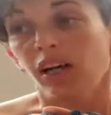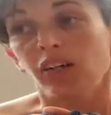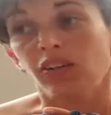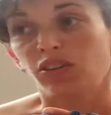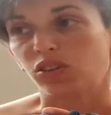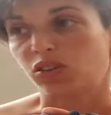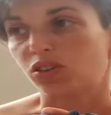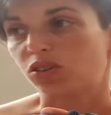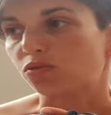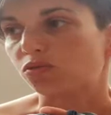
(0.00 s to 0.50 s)

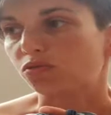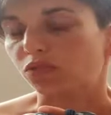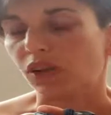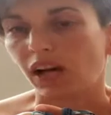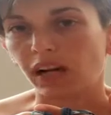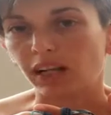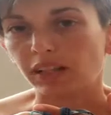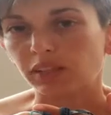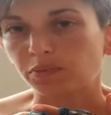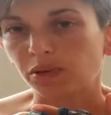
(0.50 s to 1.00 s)
Just
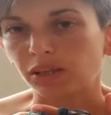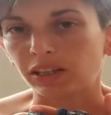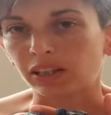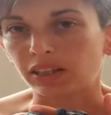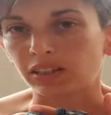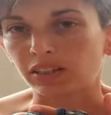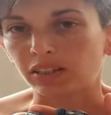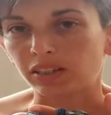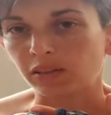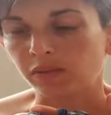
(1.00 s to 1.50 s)
reacts badly
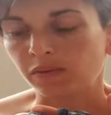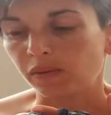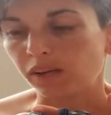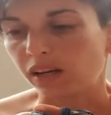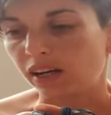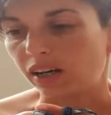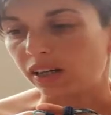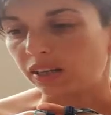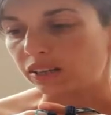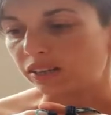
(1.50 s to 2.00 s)
to them,
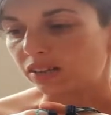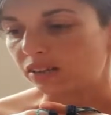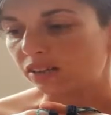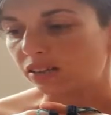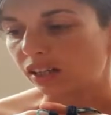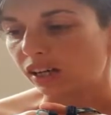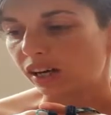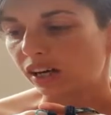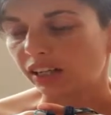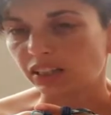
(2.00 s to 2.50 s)
and
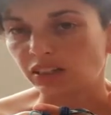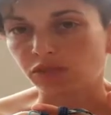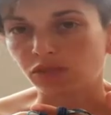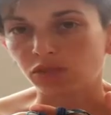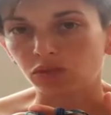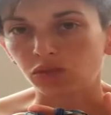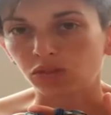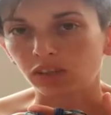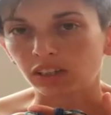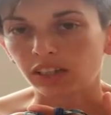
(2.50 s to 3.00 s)
active
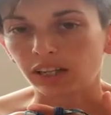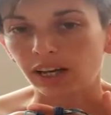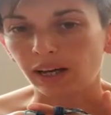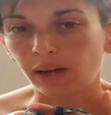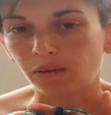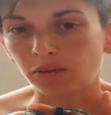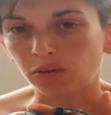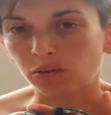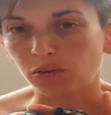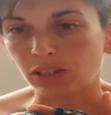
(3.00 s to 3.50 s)
root really
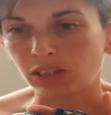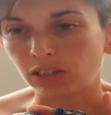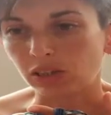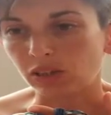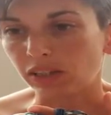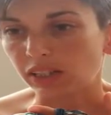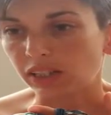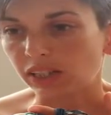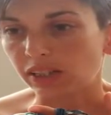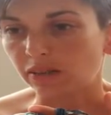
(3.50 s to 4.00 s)
helps me, so
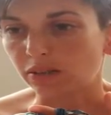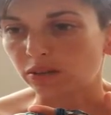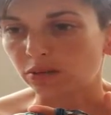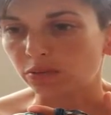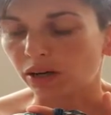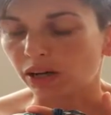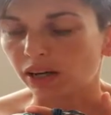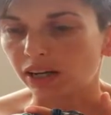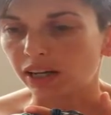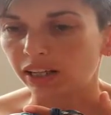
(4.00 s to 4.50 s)
it keeps
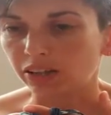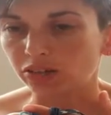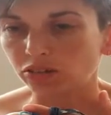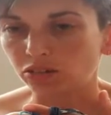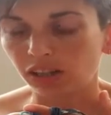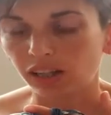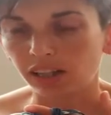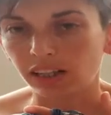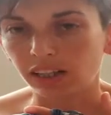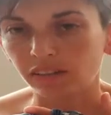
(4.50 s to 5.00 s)
my
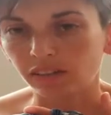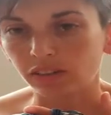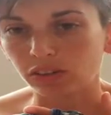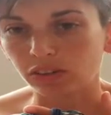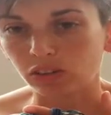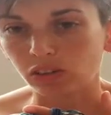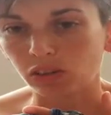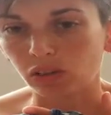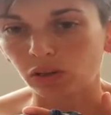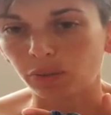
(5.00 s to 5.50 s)
electrolyte levels
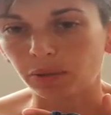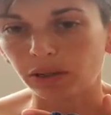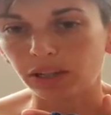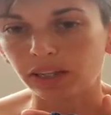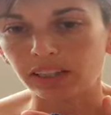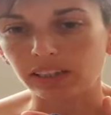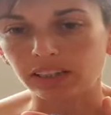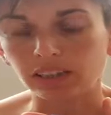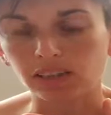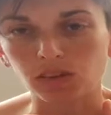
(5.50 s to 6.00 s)
up,
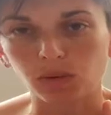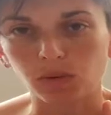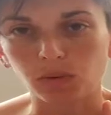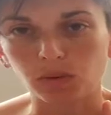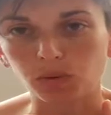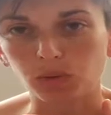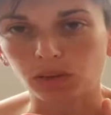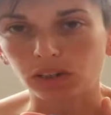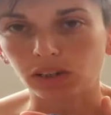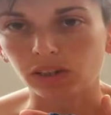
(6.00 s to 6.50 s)
it stops
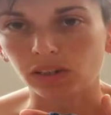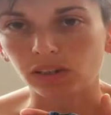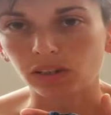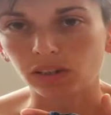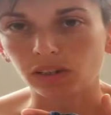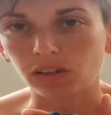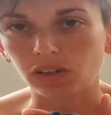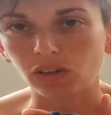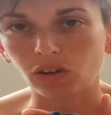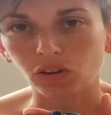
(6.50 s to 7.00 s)
with
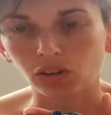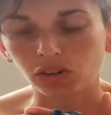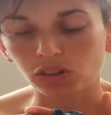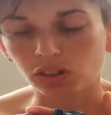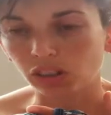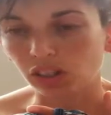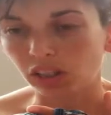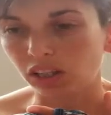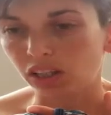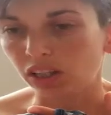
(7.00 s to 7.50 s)

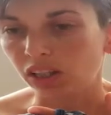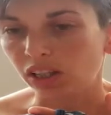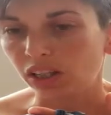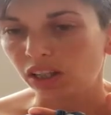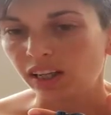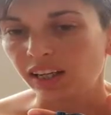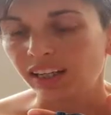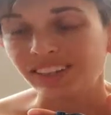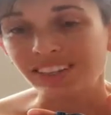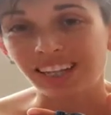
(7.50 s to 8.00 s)
nausea,
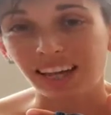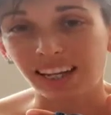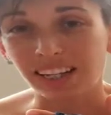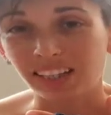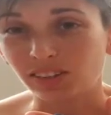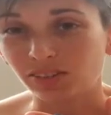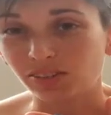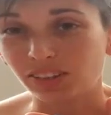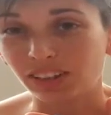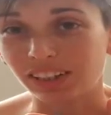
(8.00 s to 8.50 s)

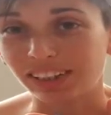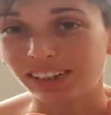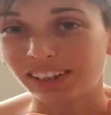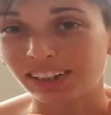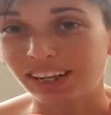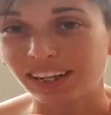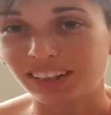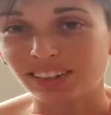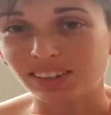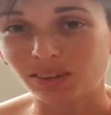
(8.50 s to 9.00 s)
tastes really
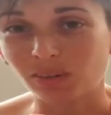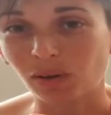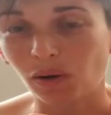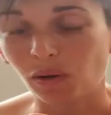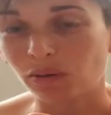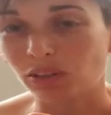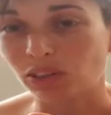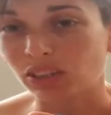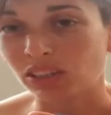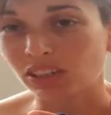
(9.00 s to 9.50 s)
nice as well,
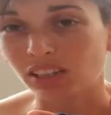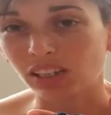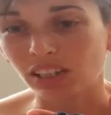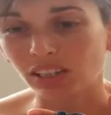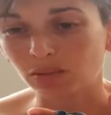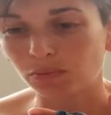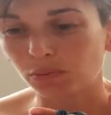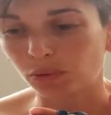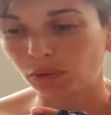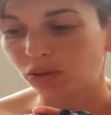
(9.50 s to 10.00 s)
which is an
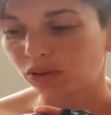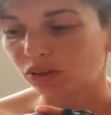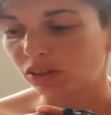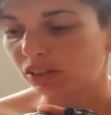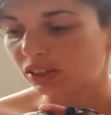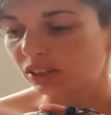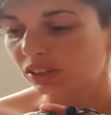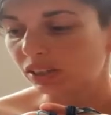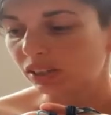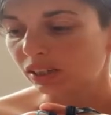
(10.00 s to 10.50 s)
added
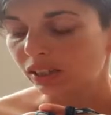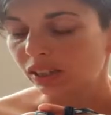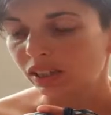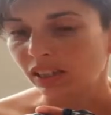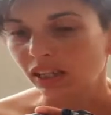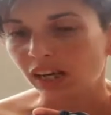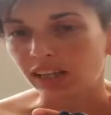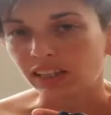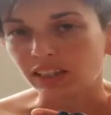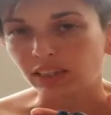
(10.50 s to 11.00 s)
bonus,
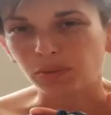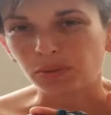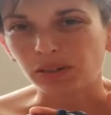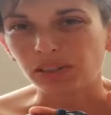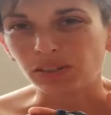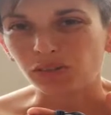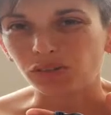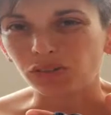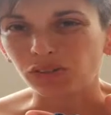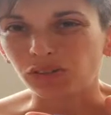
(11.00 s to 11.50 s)
and it's a bit
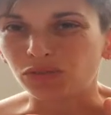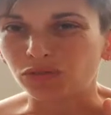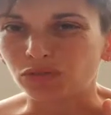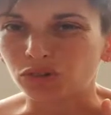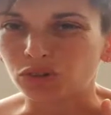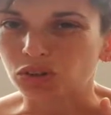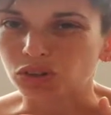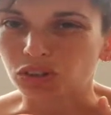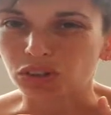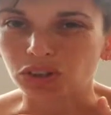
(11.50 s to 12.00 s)
different than
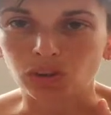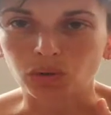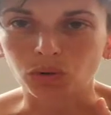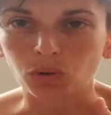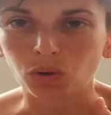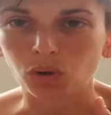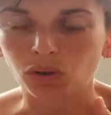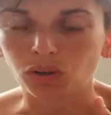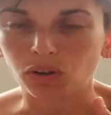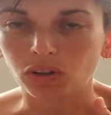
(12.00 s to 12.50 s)
drinking
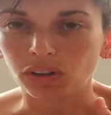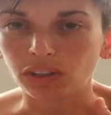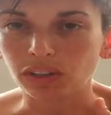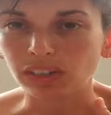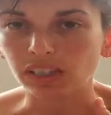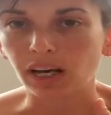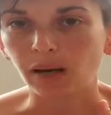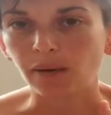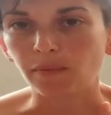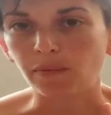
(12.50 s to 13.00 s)
water all the
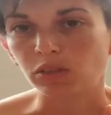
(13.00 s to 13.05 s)
time.